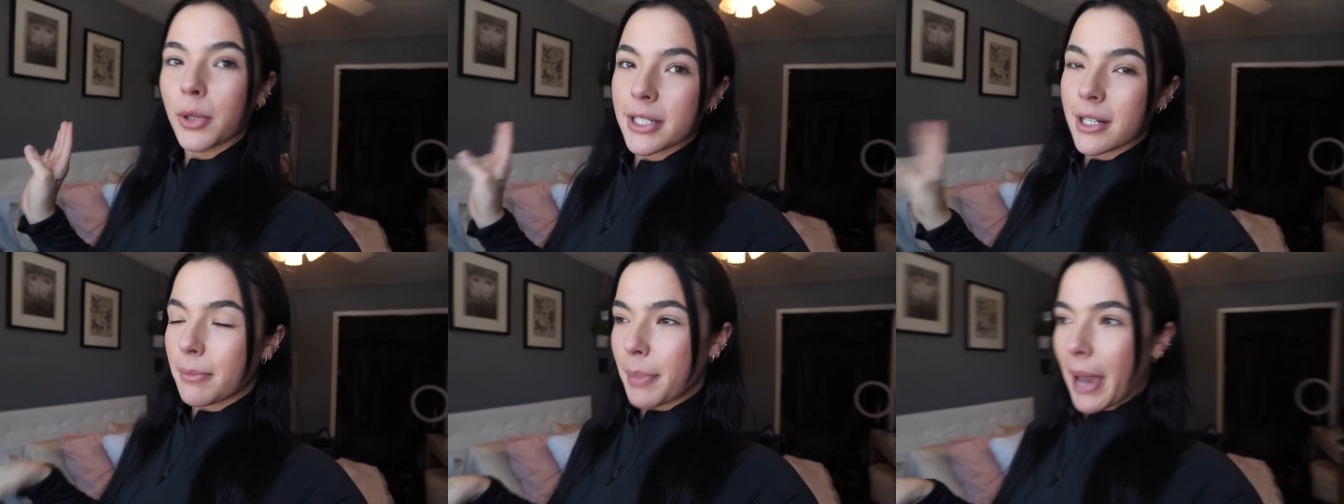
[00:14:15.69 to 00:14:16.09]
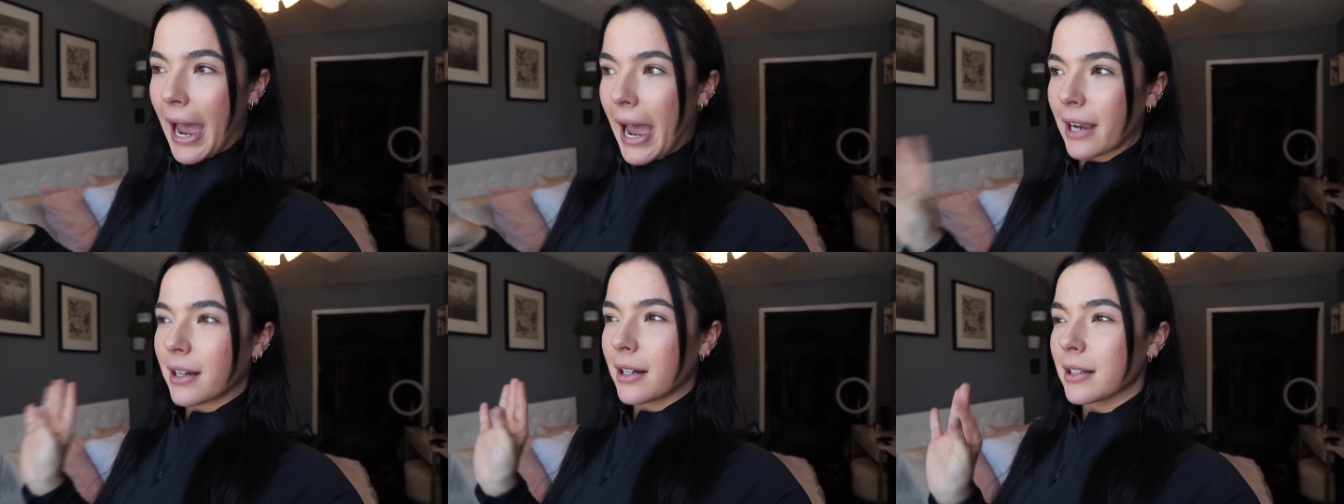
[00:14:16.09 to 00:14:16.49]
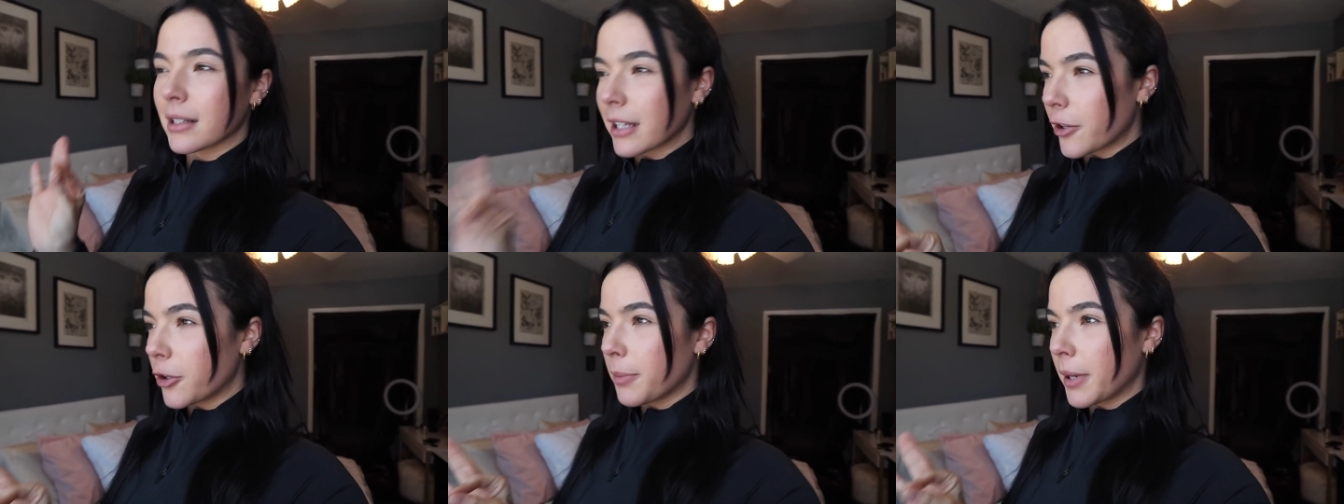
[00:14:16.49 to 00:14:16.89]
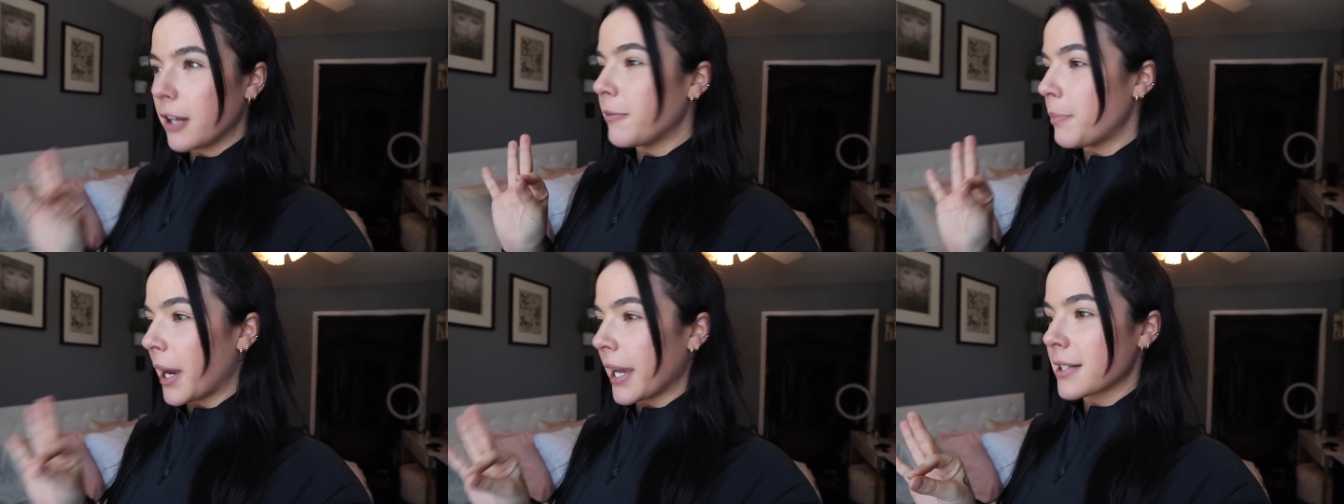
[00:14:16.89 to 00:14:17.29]
We did back, a little bit
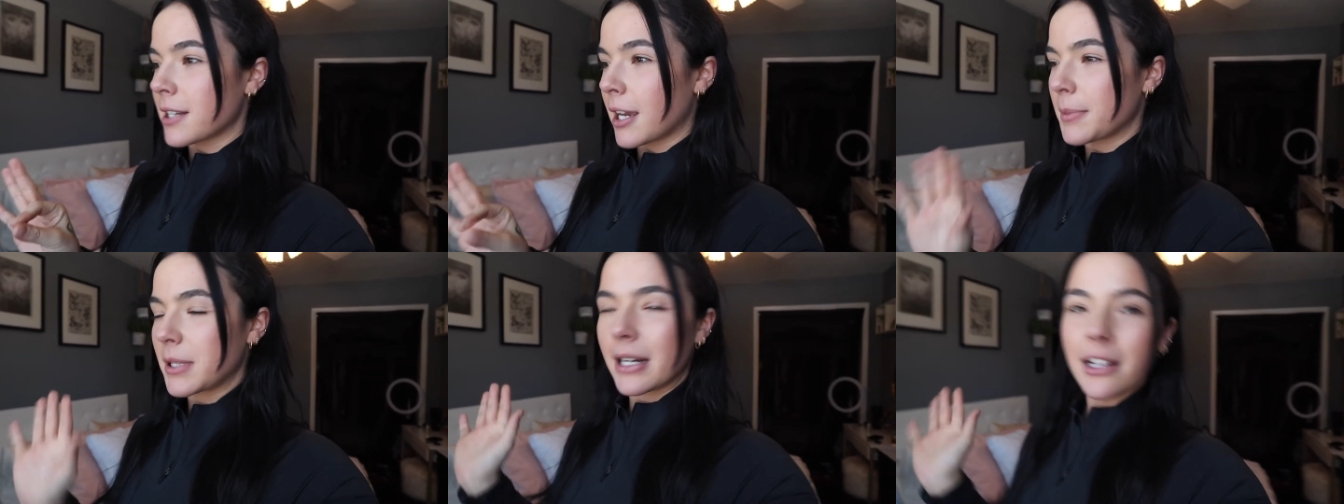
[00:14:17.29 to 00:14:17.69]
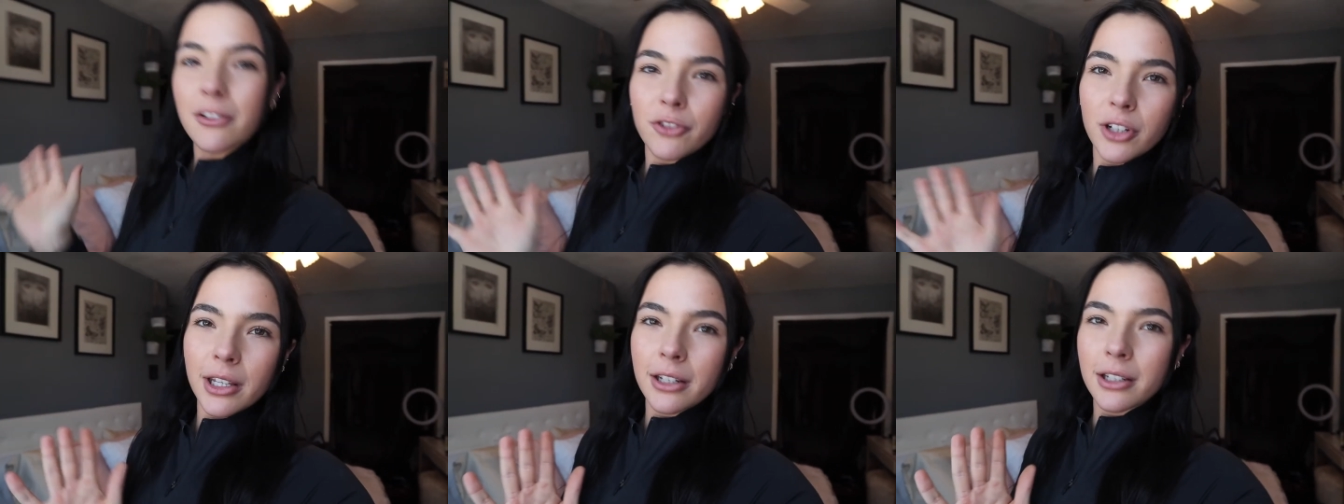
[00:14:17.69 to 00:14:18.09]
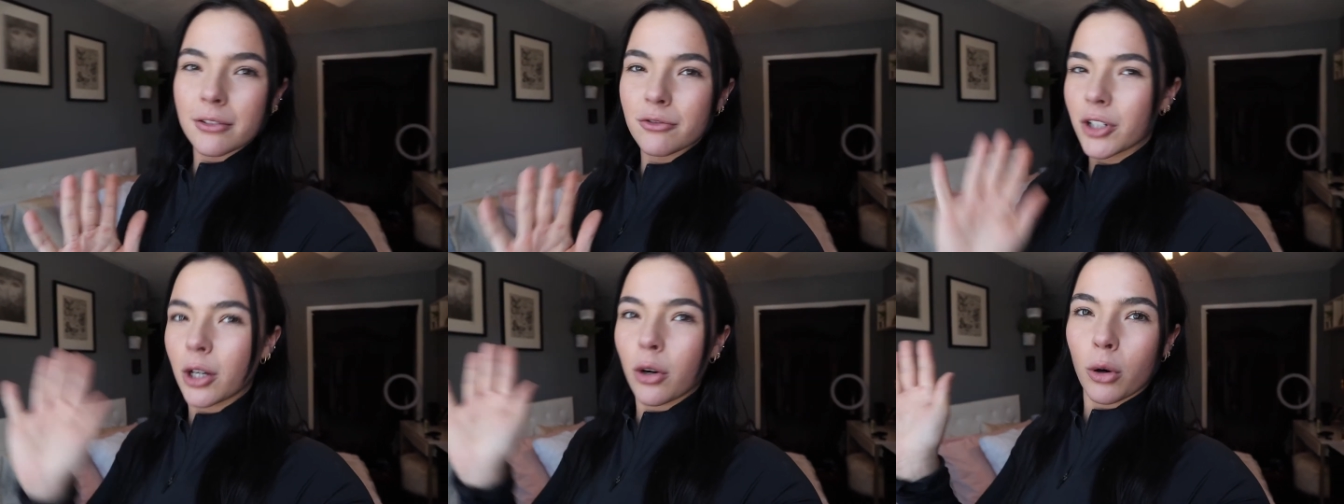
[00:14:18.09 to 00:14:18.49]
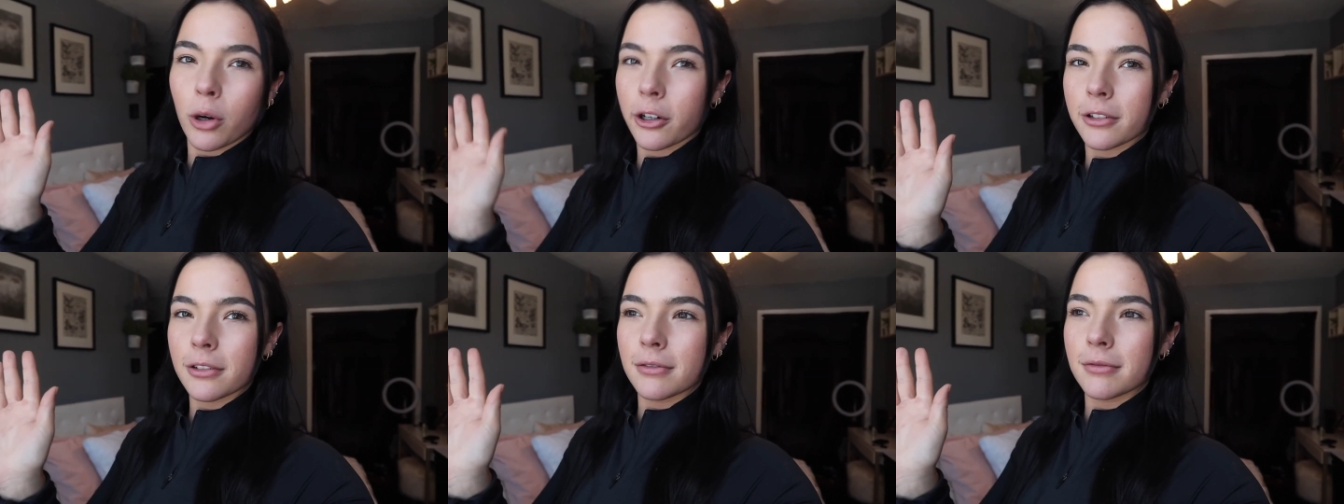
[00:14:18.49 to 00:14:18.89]
of biceps. I didn't really
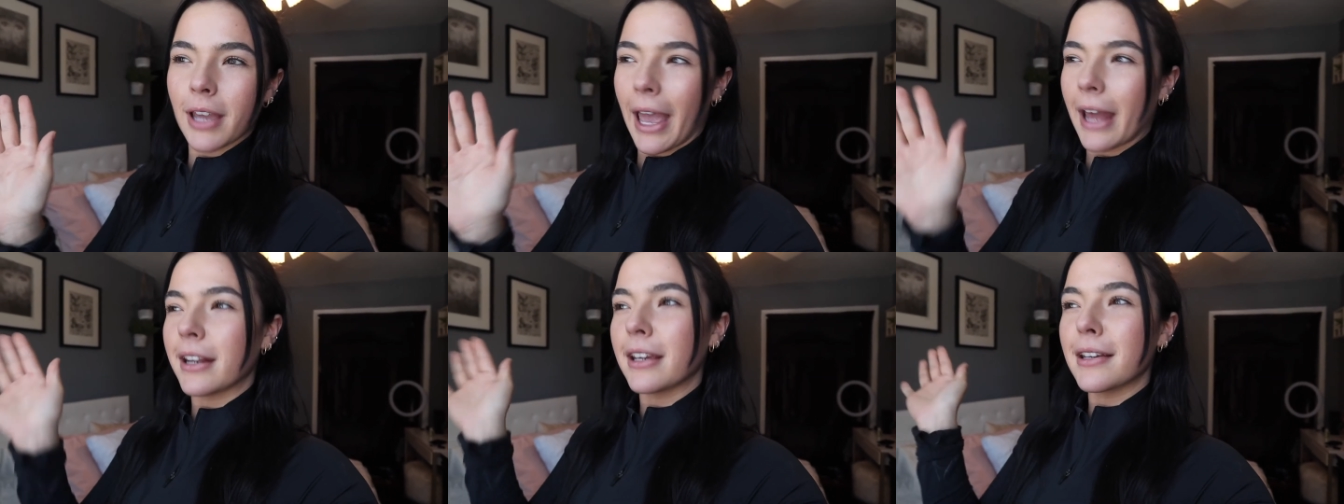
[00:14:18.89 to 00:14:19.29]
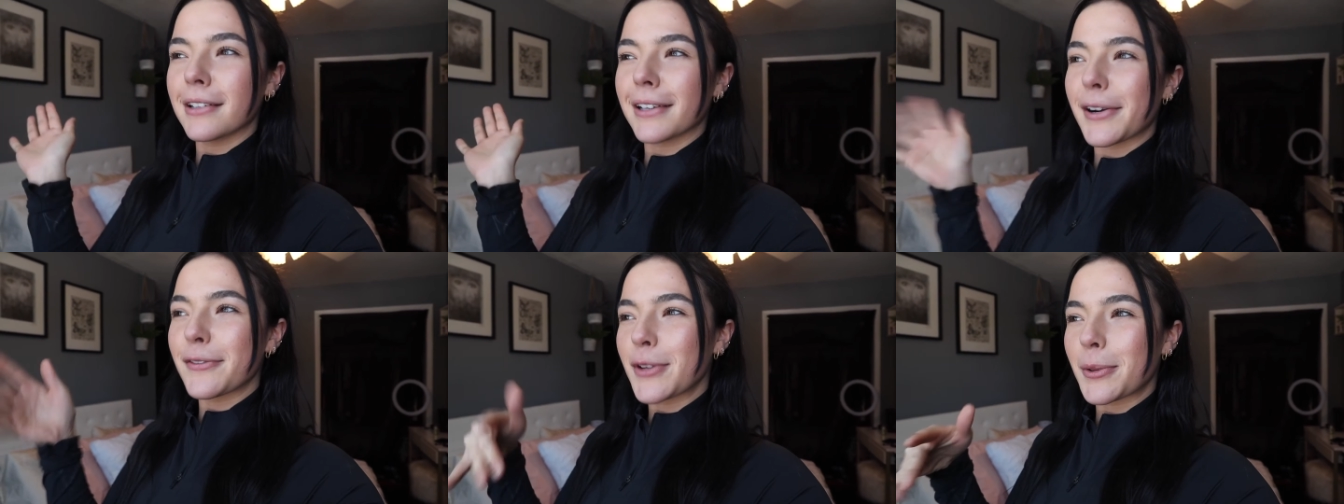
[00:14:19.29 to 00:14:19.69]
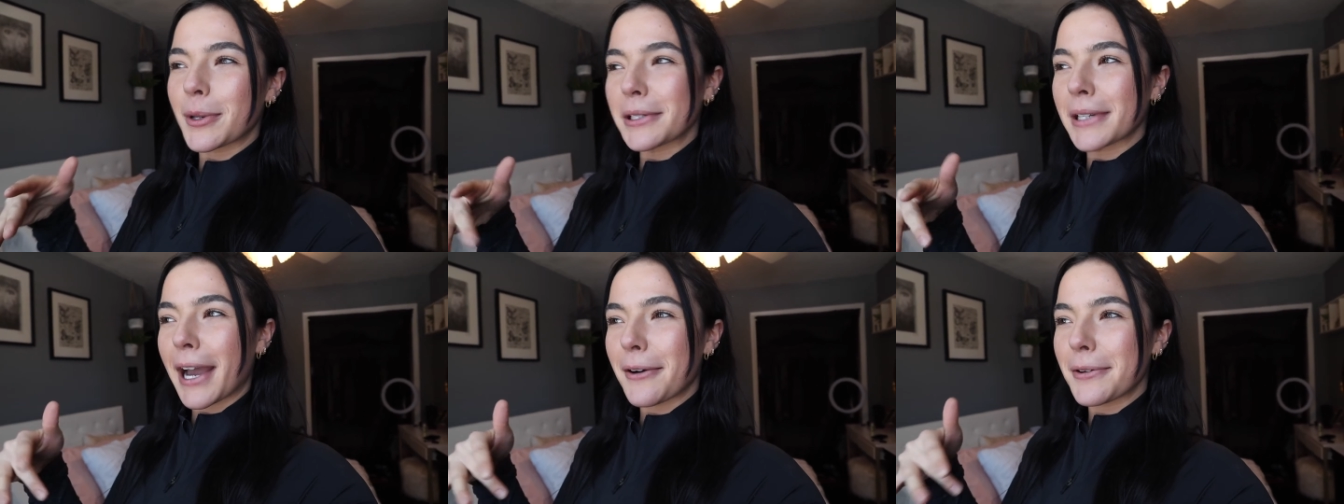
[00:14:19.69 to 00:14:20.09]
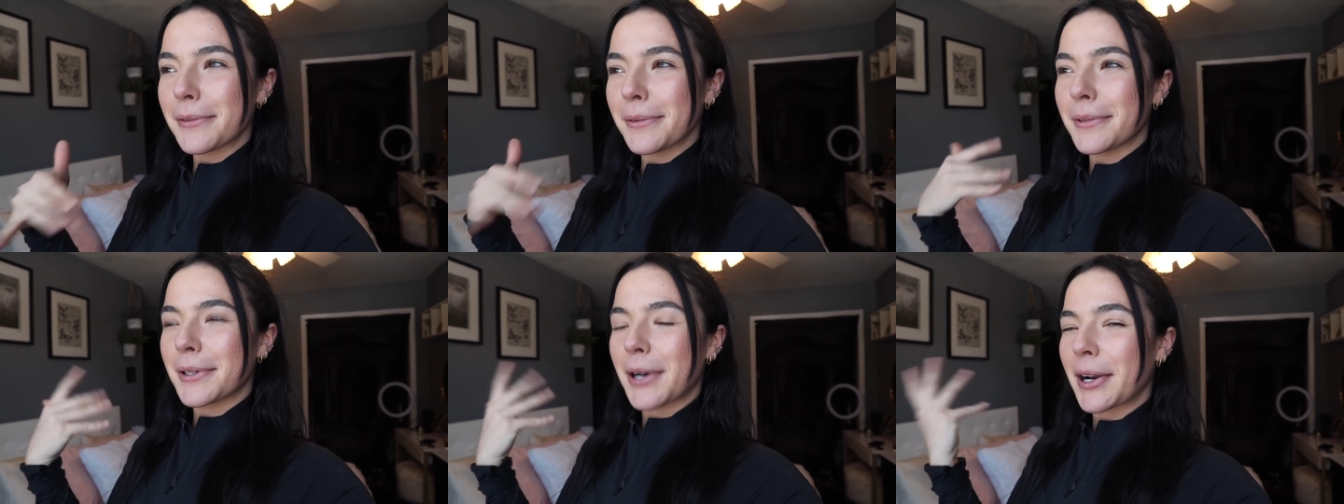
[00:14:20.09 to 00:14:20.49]
record any of the workout,
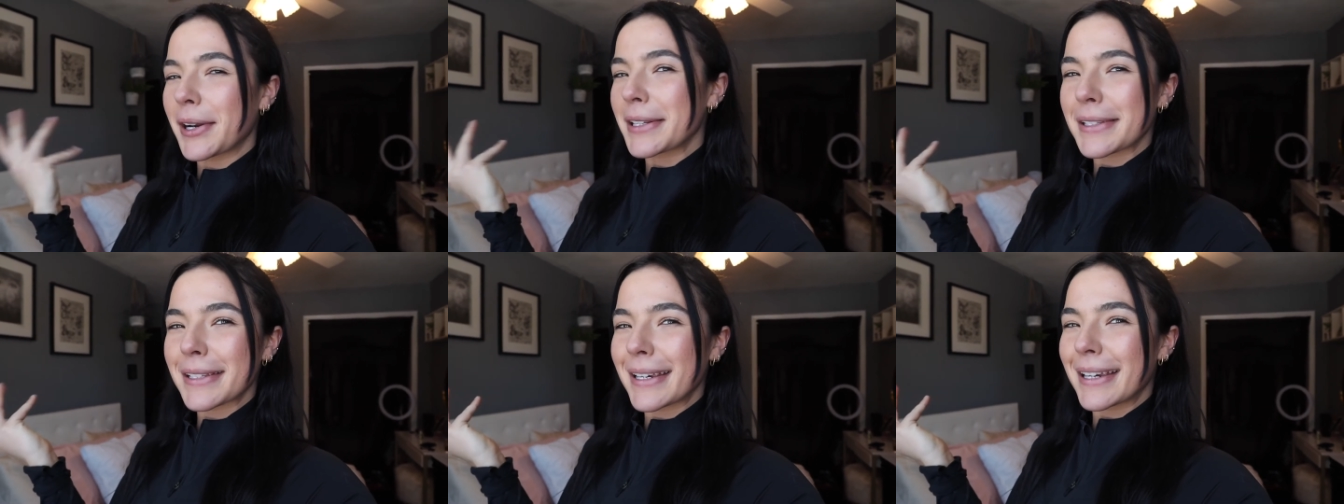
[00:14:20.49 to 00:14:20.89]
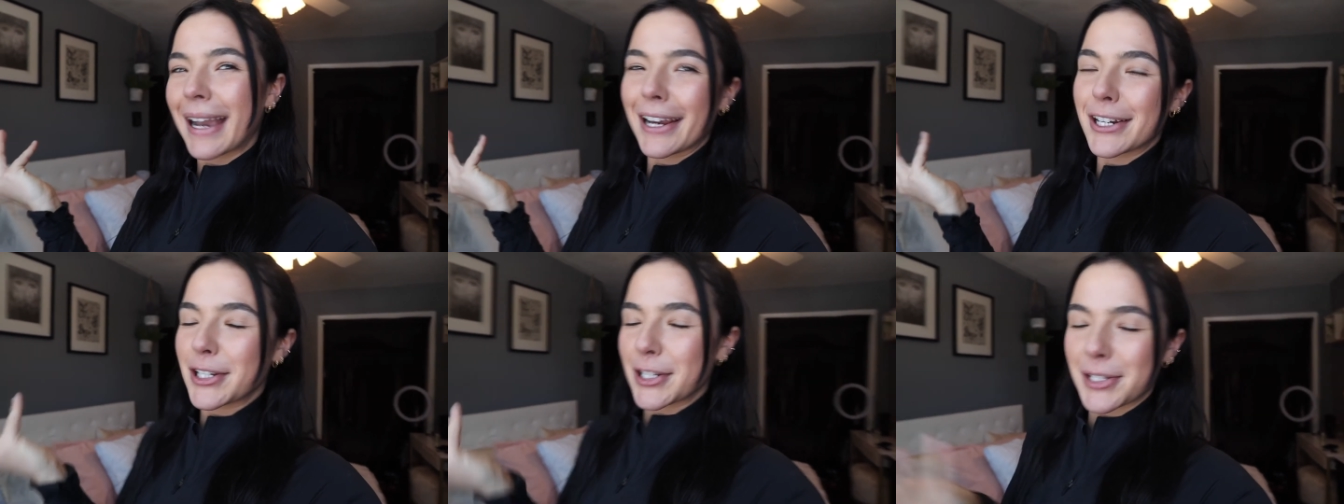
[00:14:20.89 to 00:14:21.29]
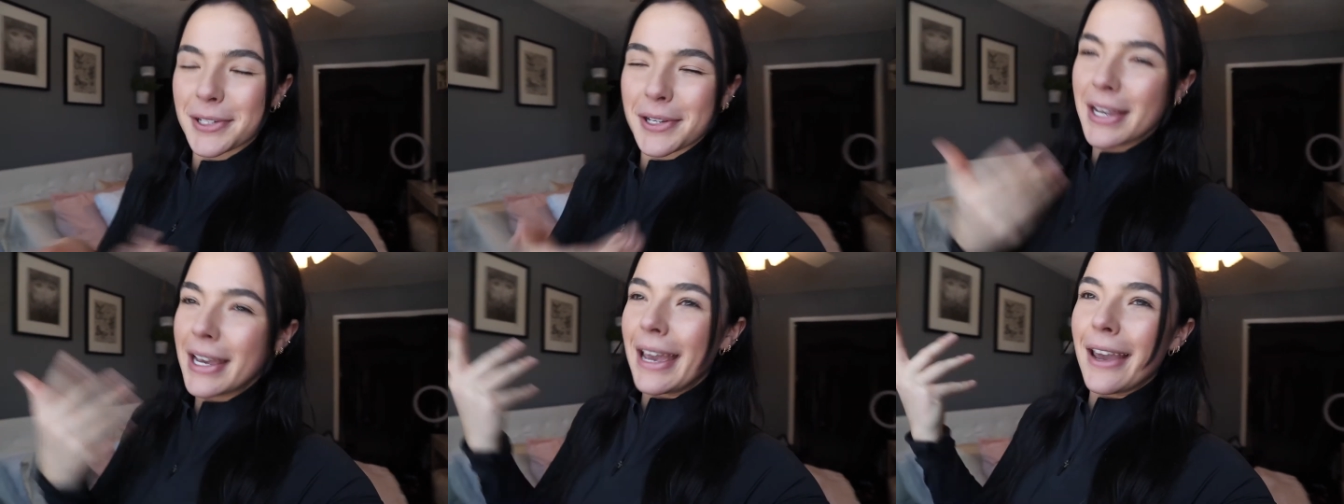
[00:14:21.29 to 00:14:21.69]
honestly. I just